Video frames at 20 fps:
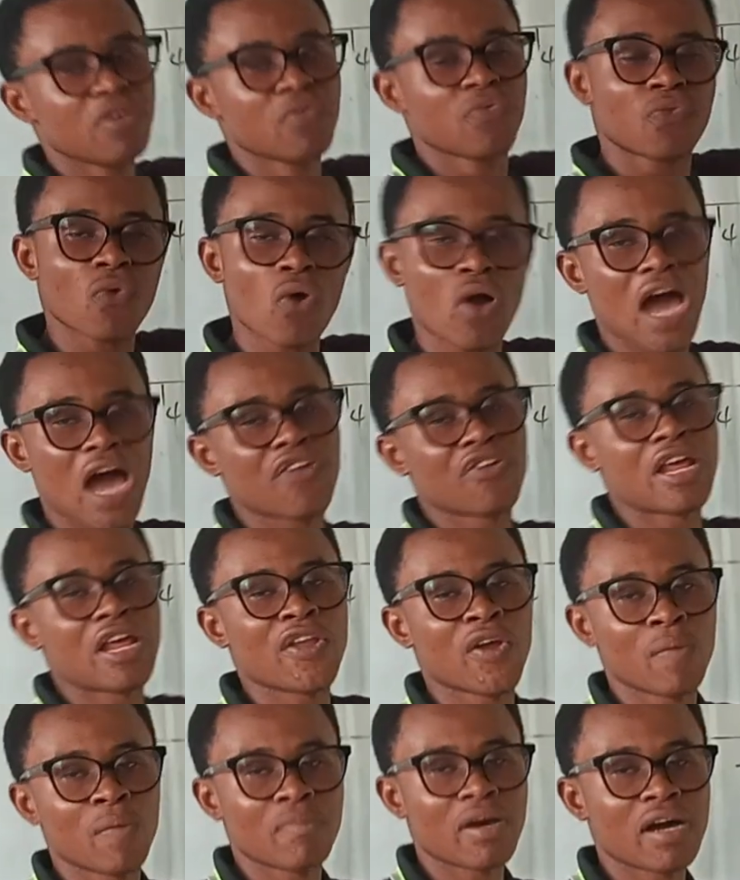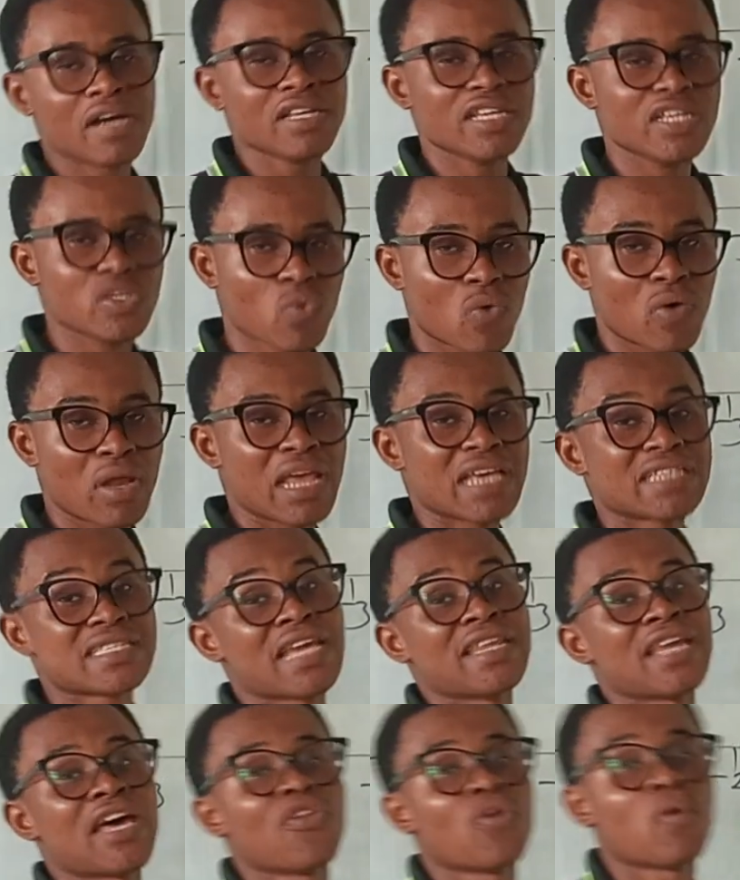before another number is what less
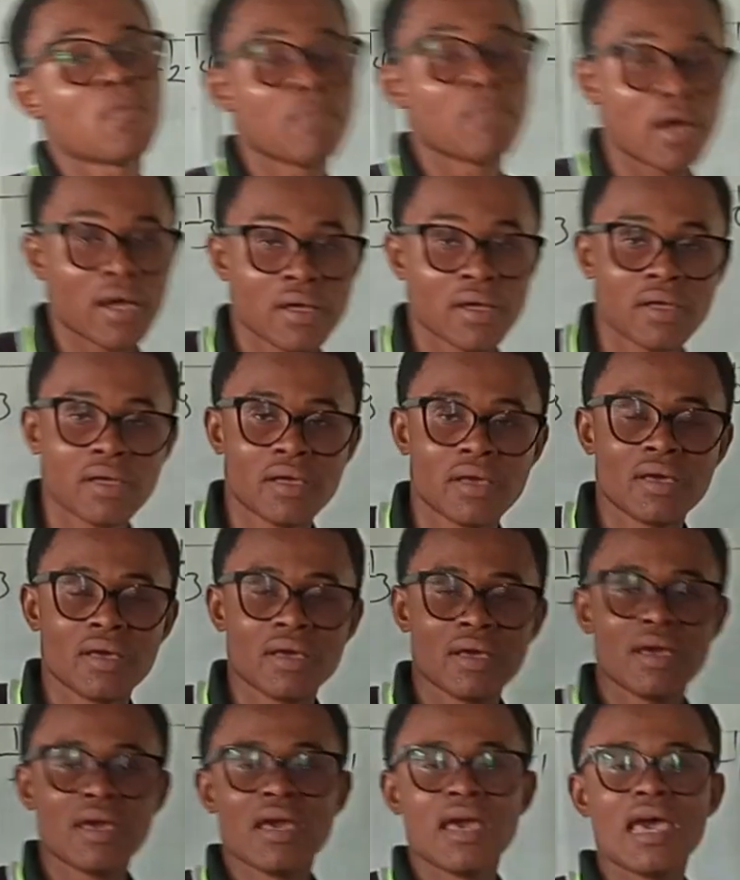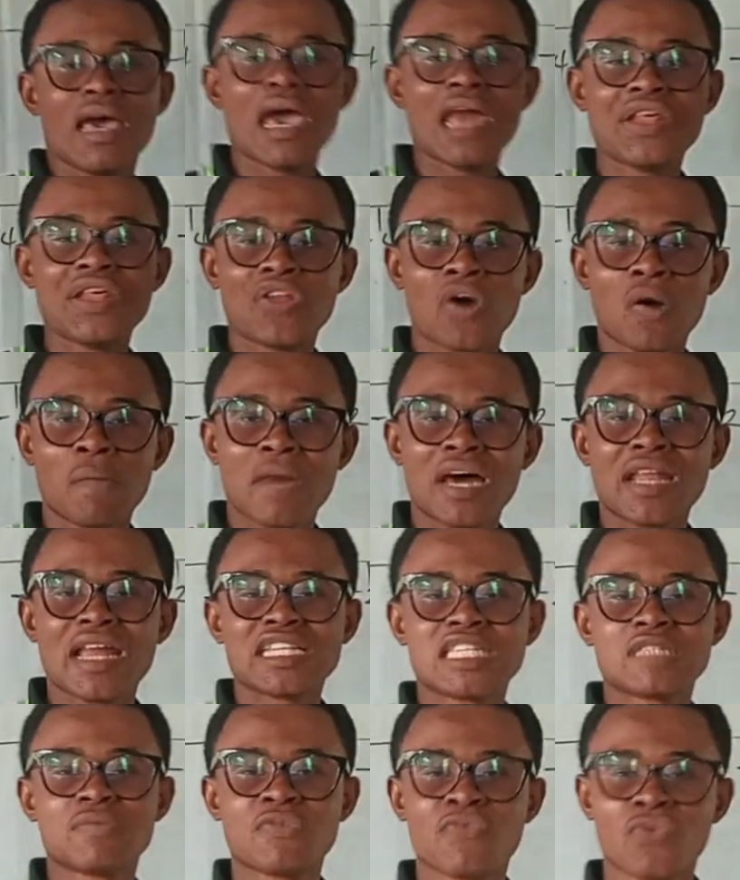than that number. Any number
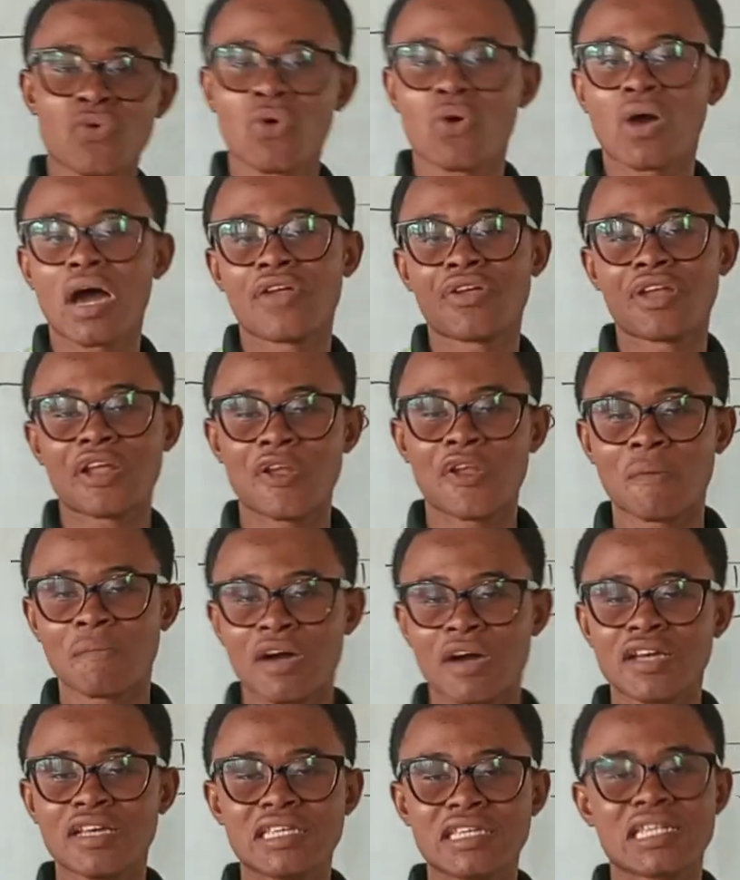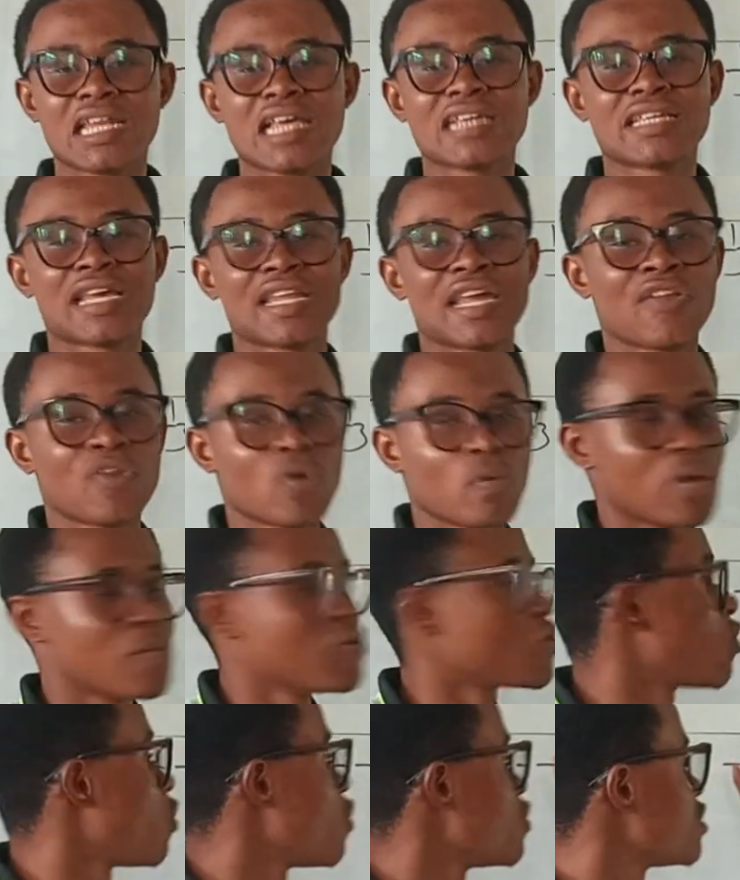that is before another number is less than that number,
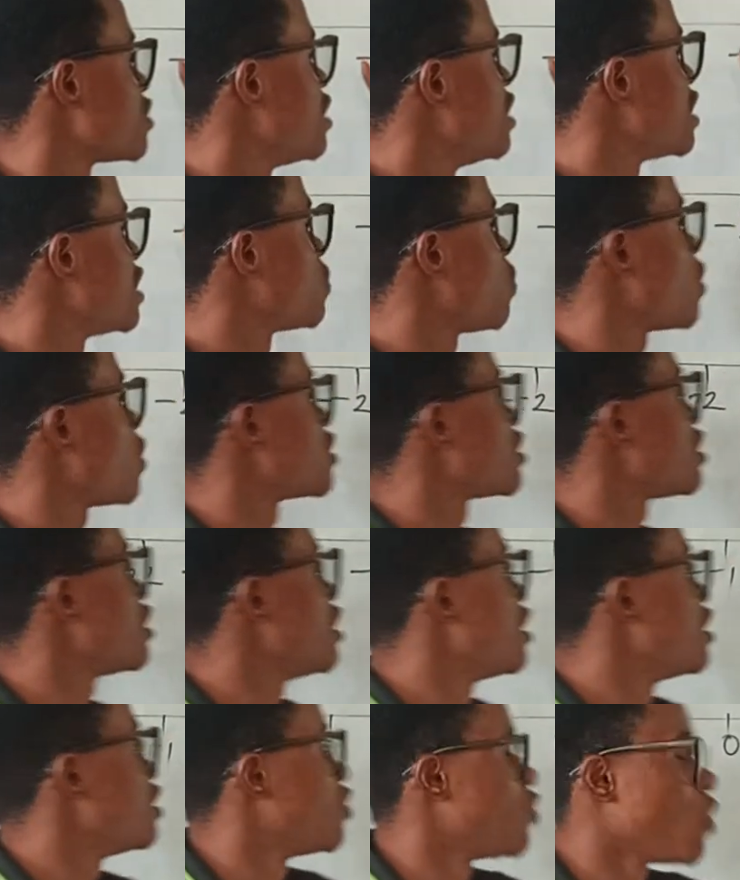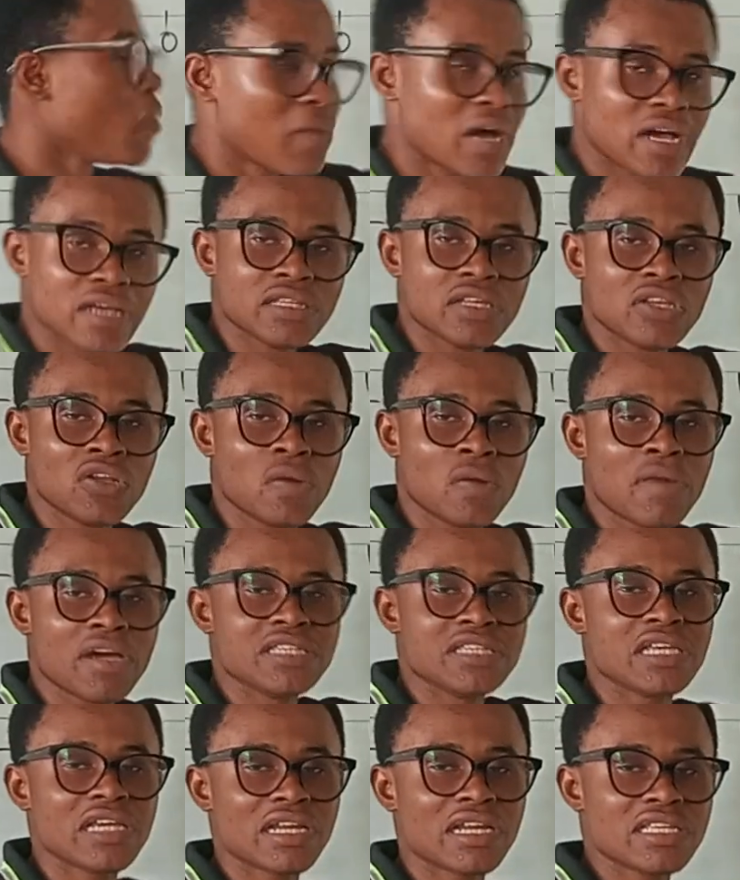because it's what? The number
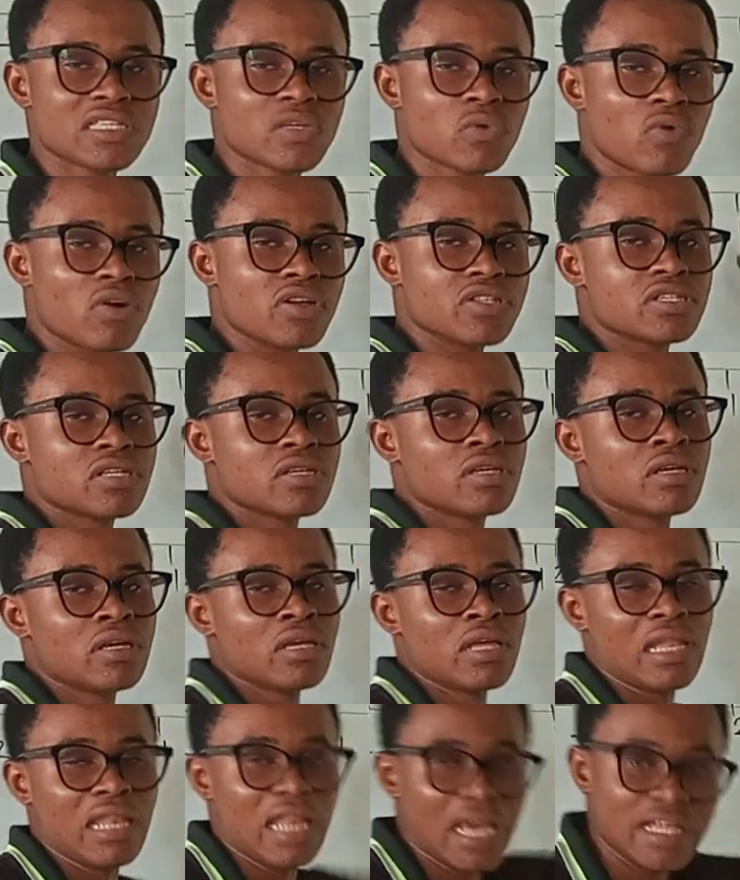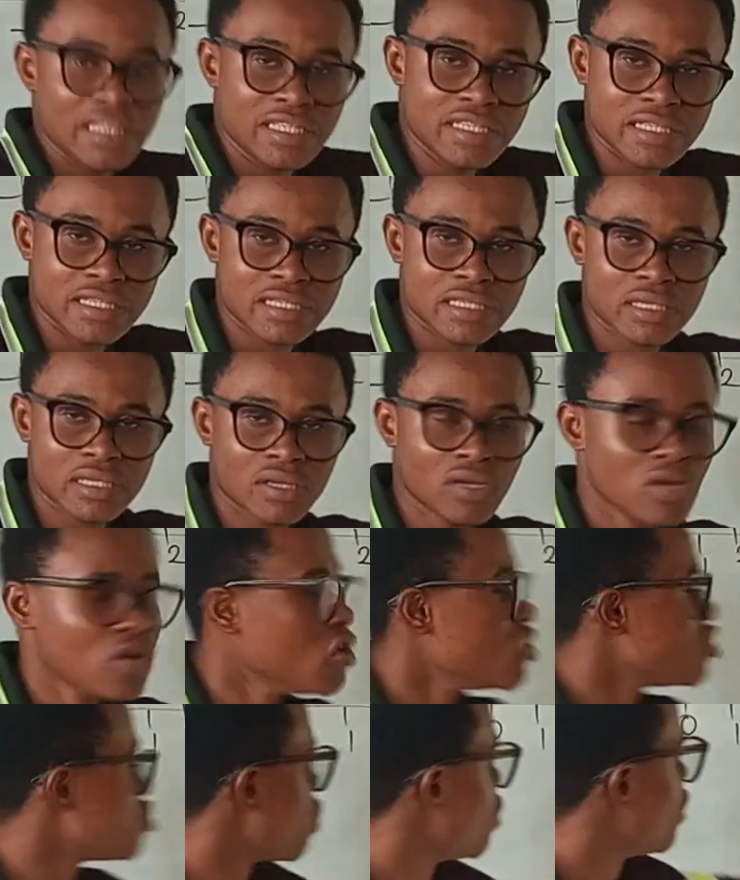is increasing what? Like this.
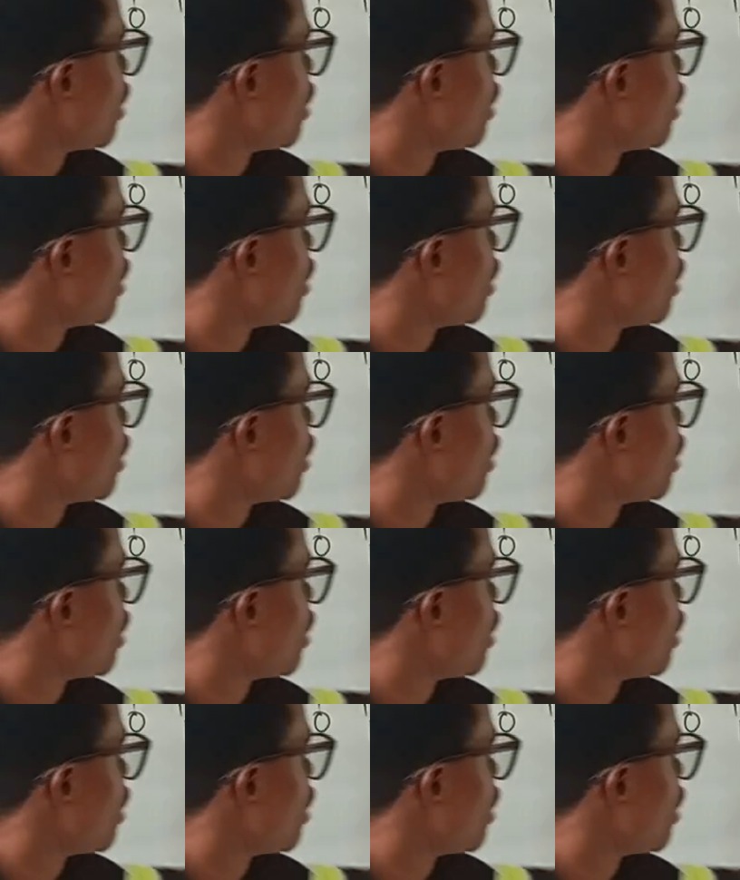So